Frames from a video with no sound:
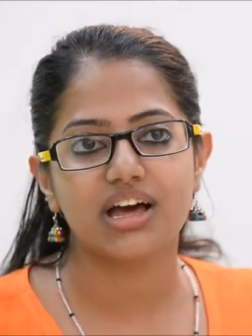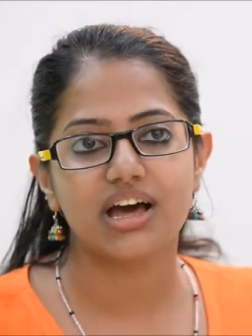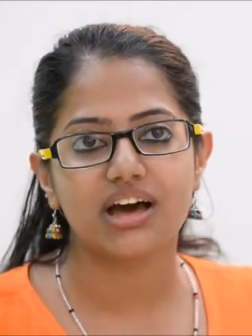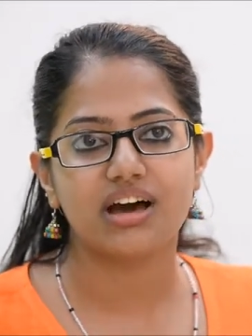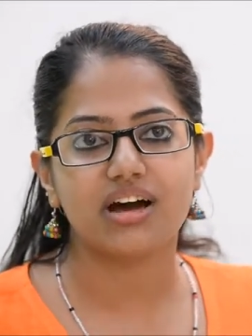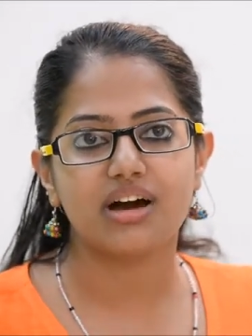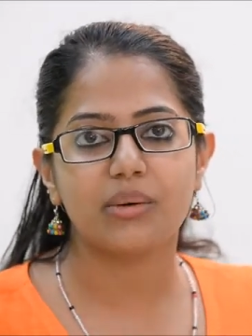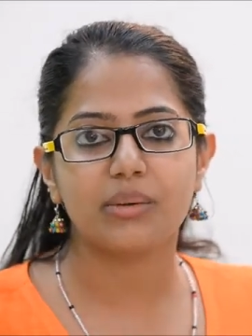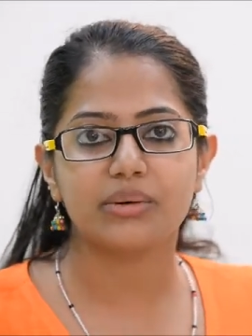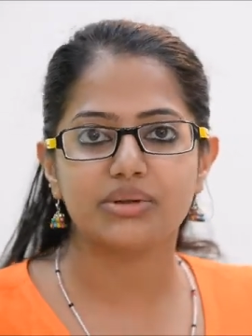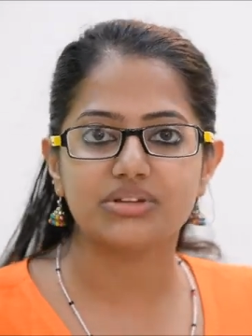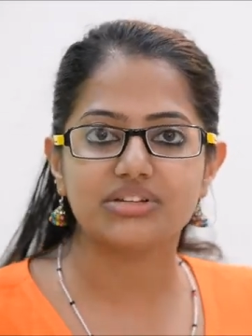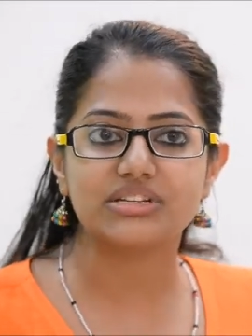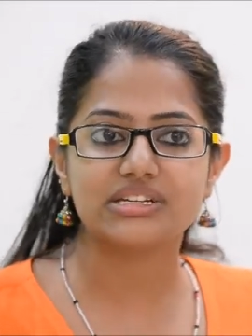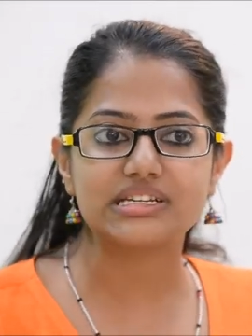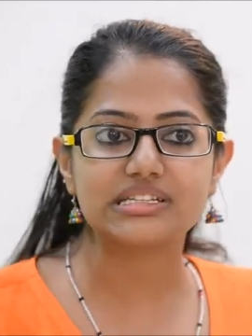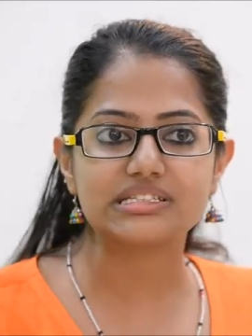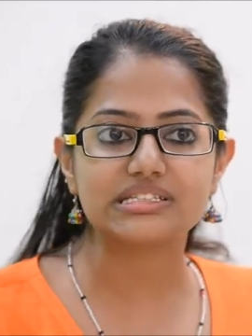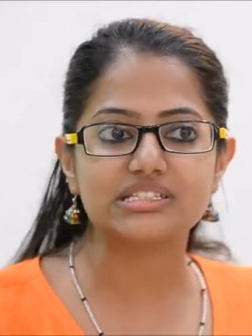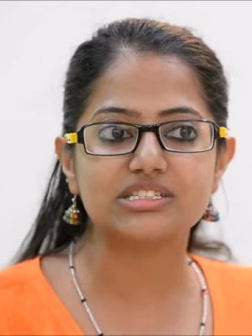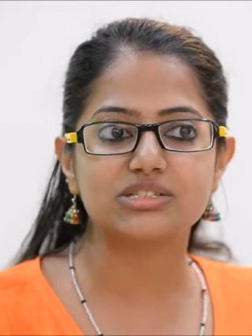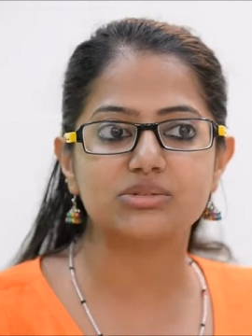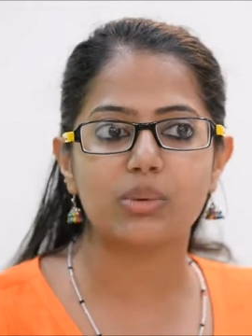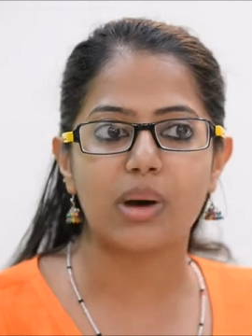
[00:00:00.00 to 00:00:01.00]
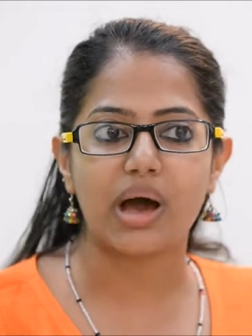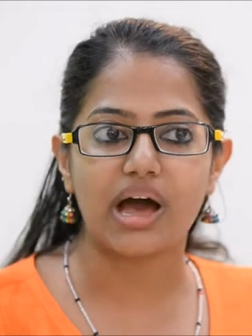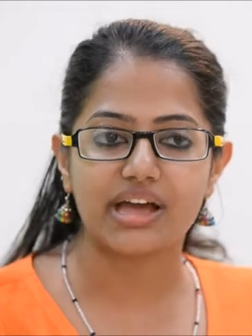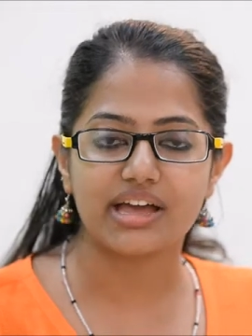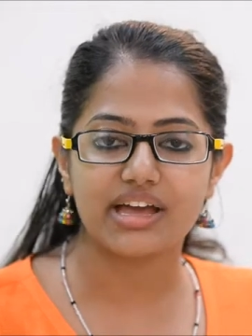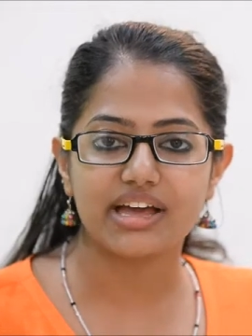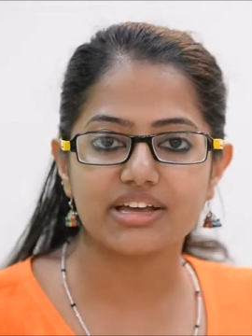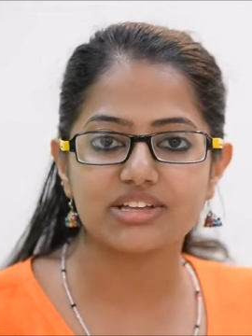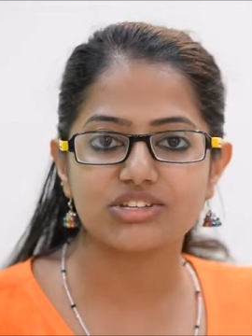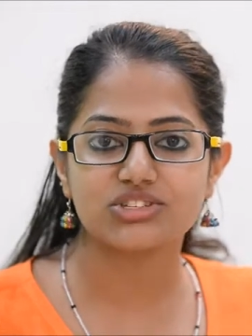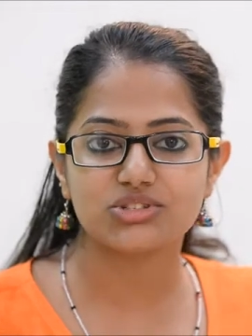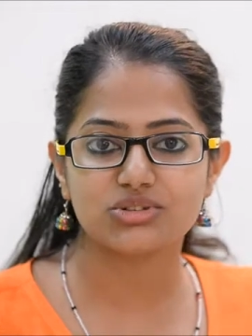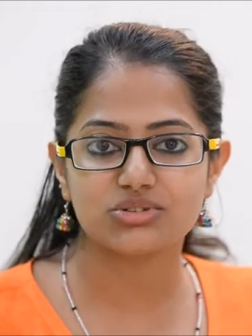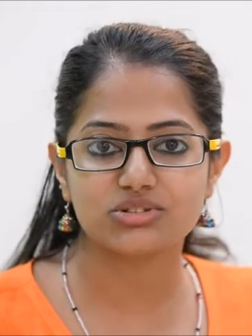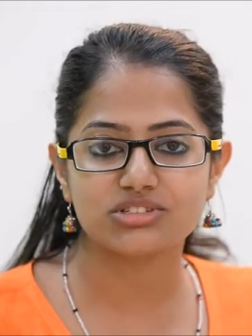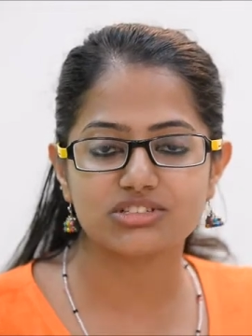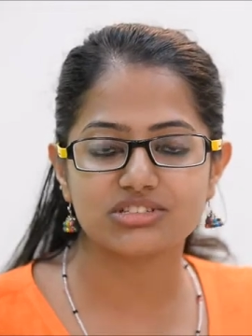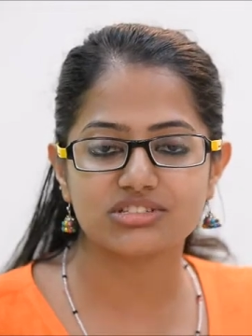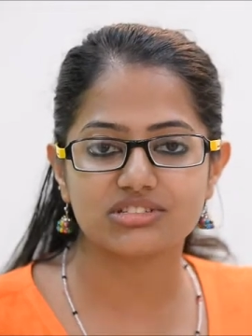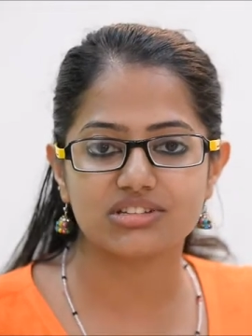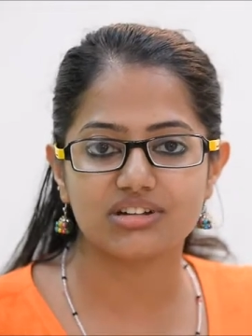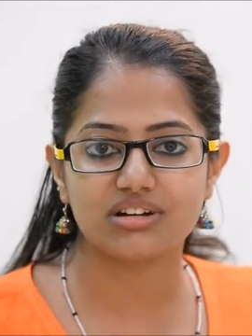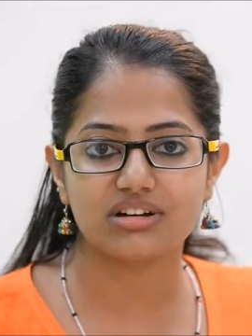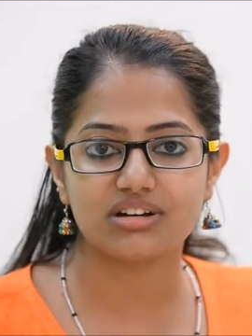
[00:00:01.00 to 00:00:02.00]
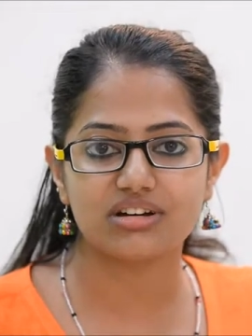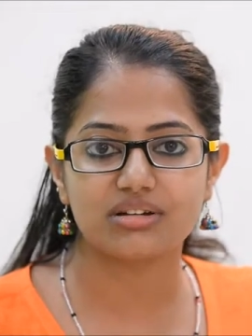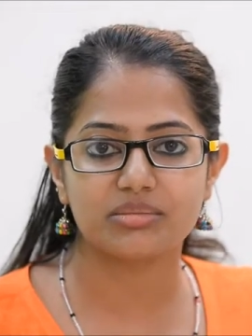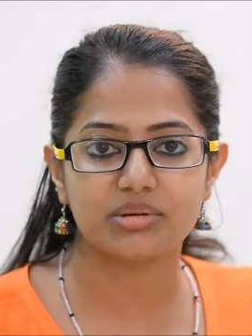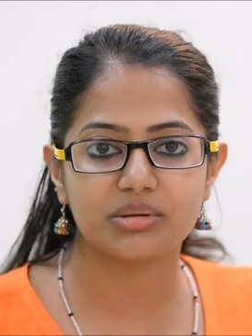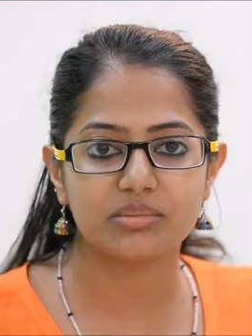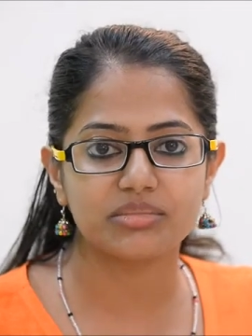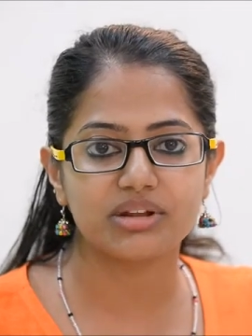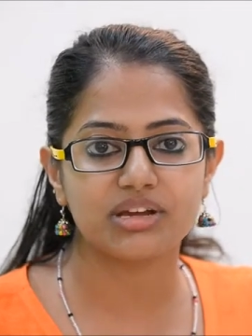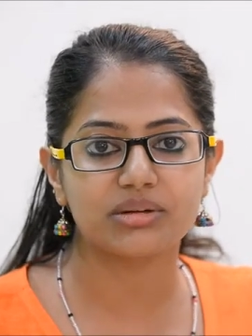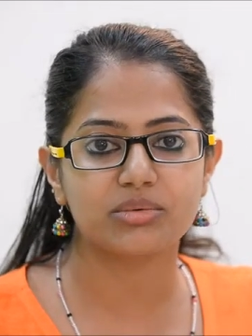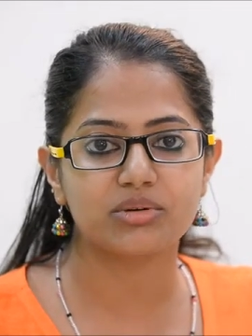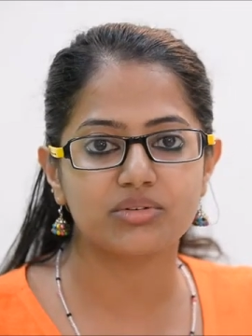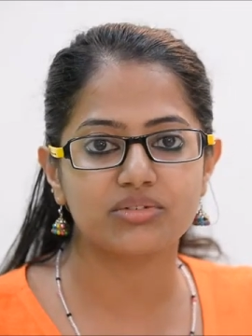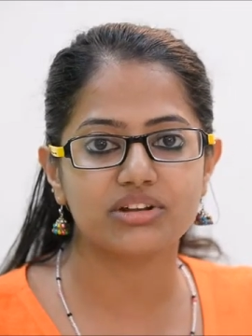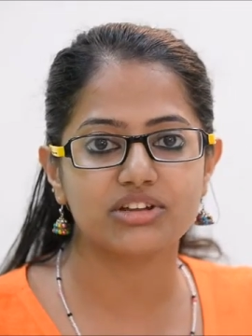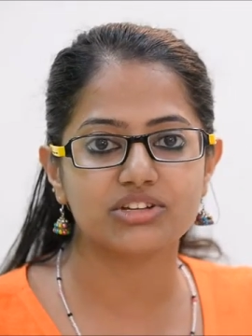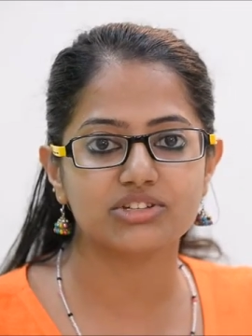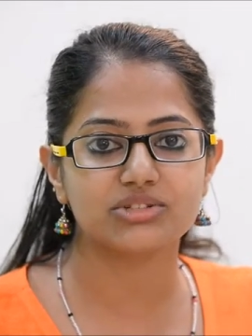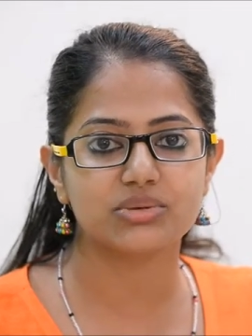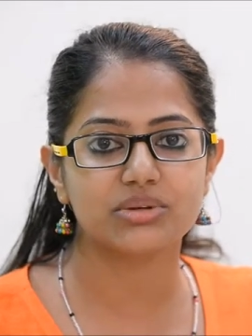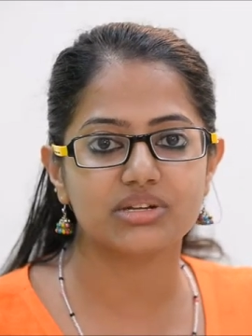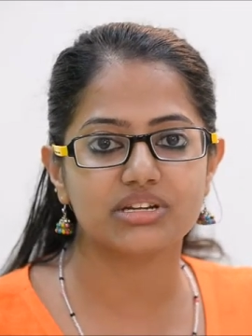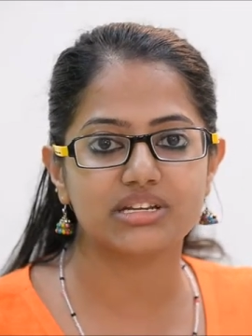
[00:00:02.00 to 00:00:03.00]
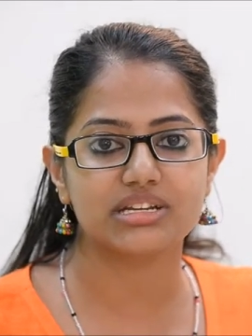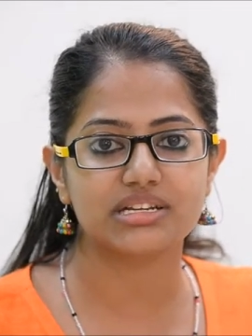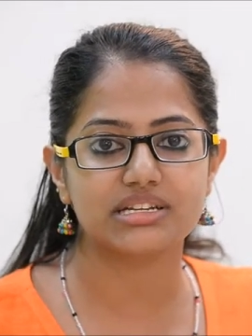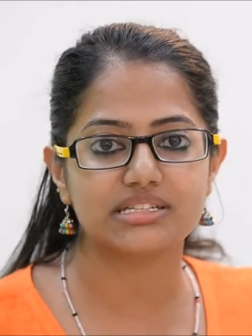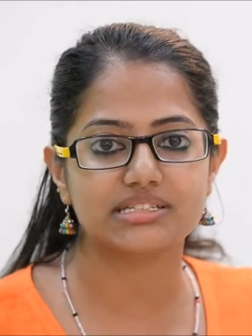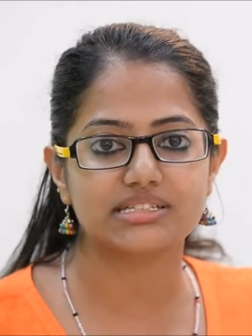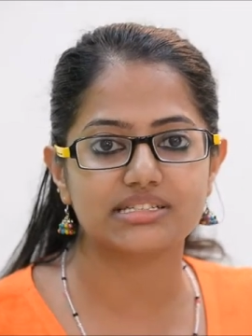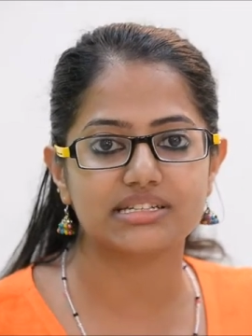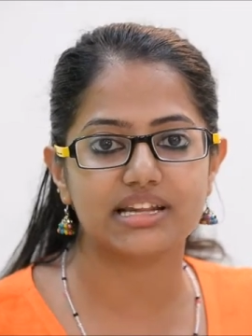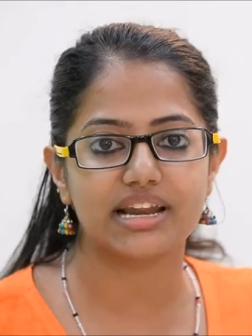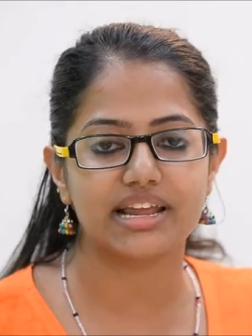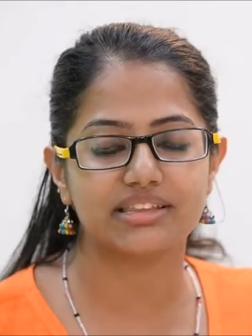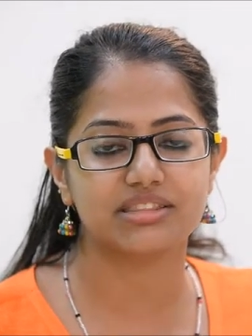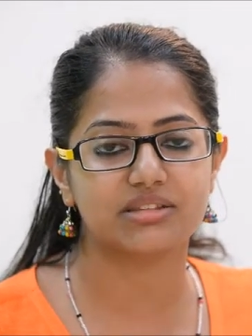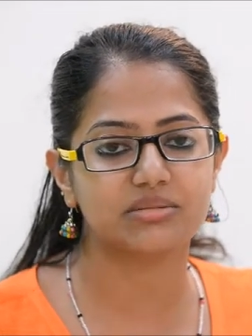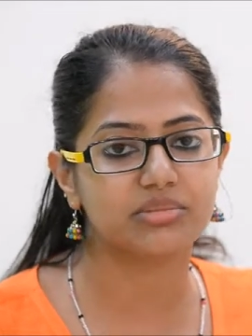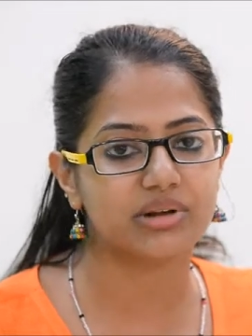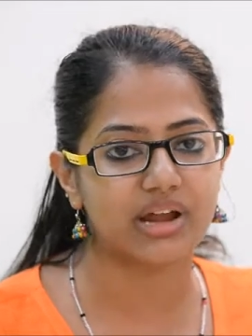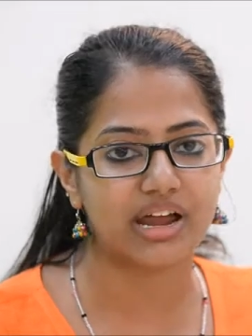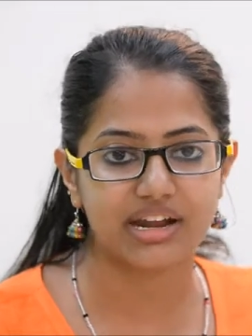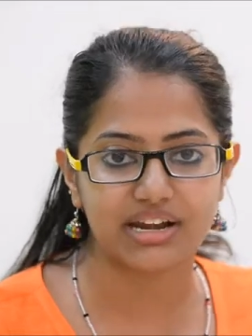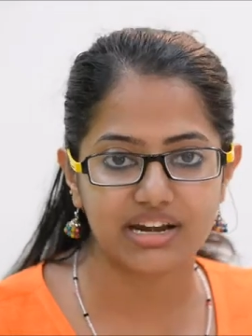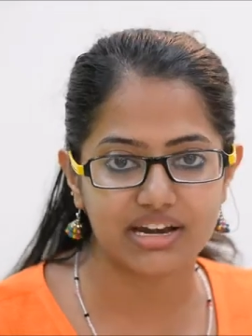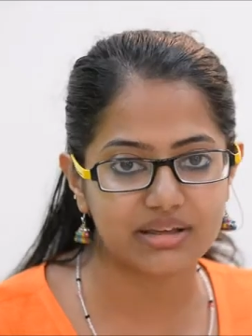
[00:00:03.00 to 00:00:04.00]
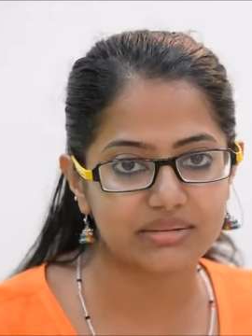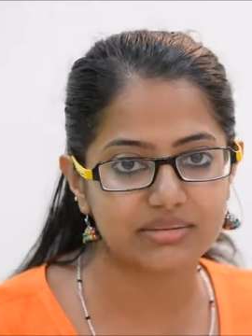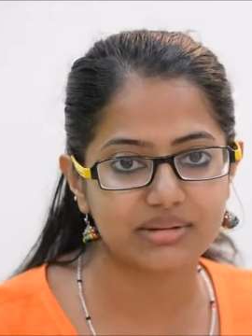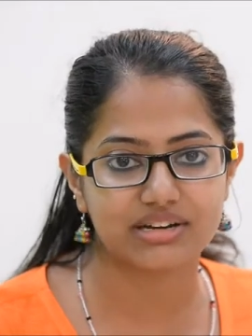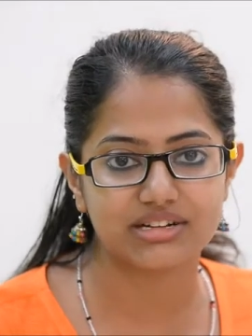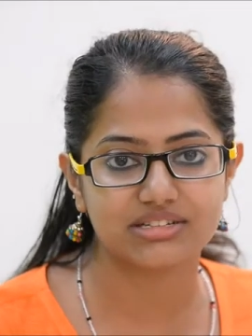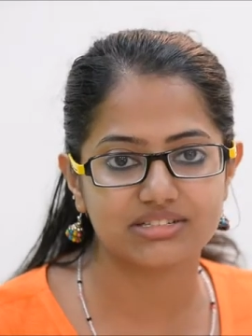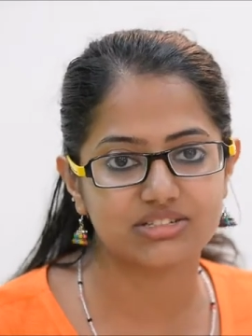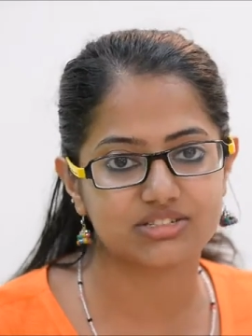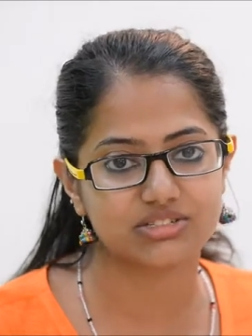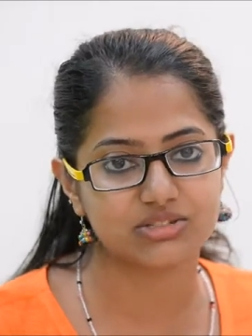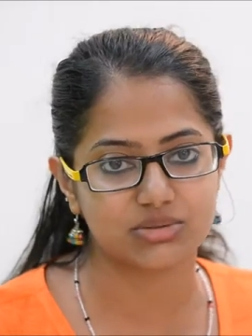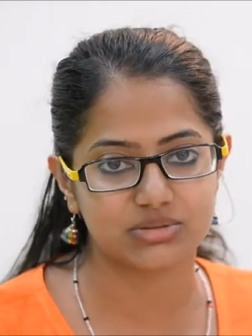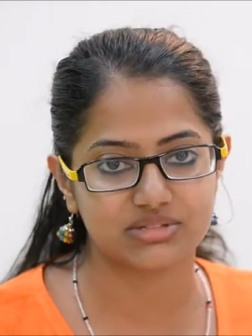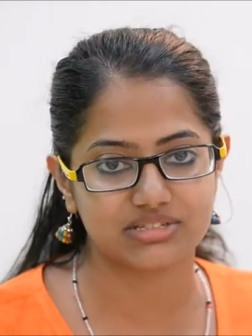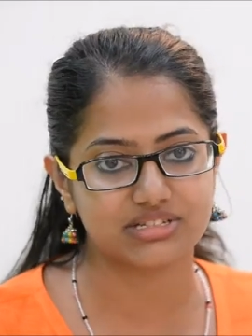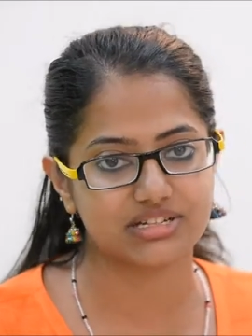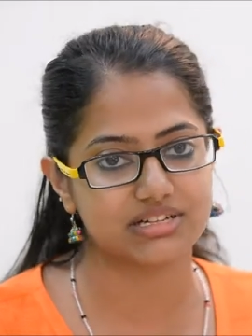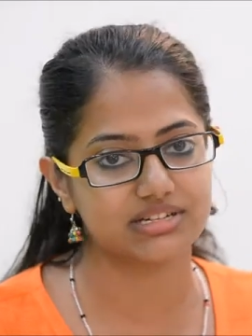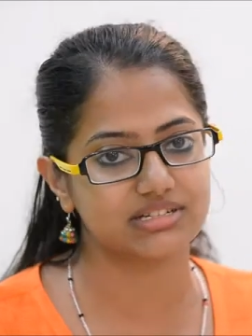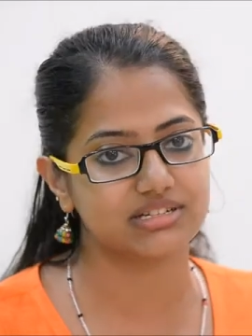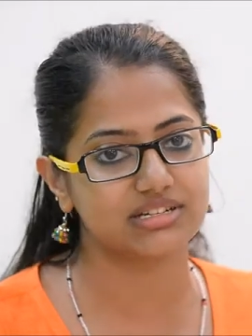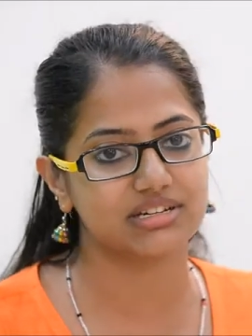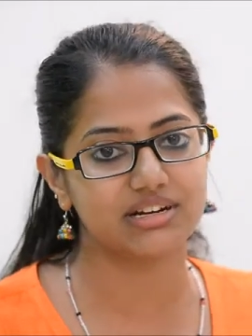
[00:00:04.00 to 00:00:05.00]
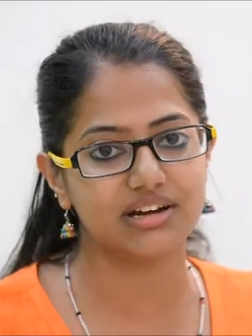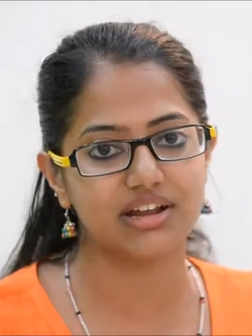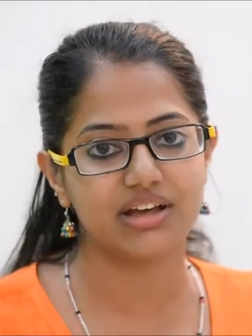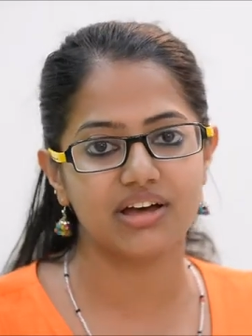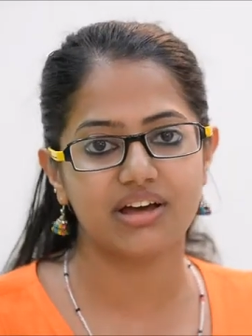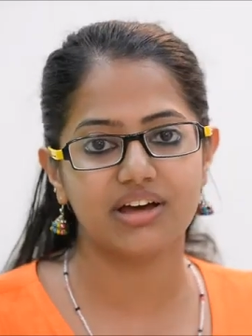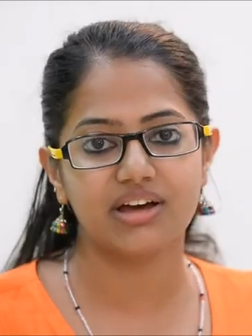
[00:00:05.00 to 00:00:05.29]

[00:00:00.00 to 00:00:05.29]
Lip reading: One of the reasons why I chose BIMTECH Bhubaneswar is like the brand name that is associated.